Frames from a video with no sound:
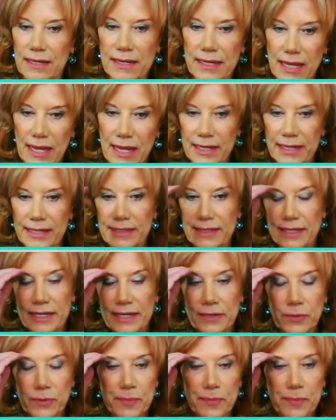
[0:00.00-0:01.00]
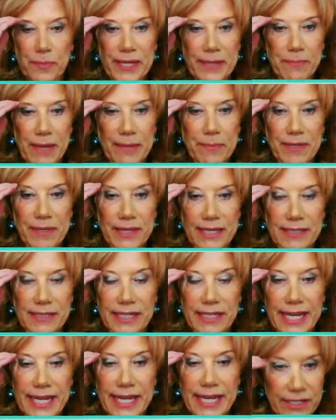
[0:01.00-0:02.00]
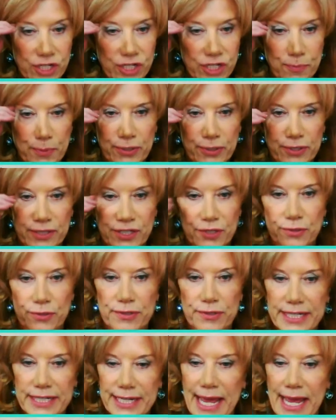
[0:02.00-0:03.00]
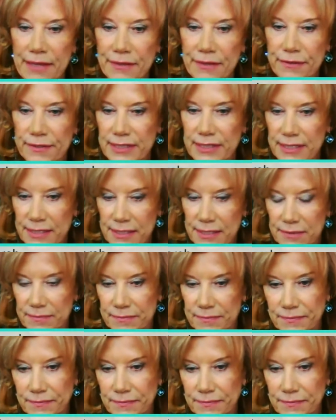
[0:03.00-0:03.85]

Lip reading: And it would be maybe there's an English bookstore in Athens.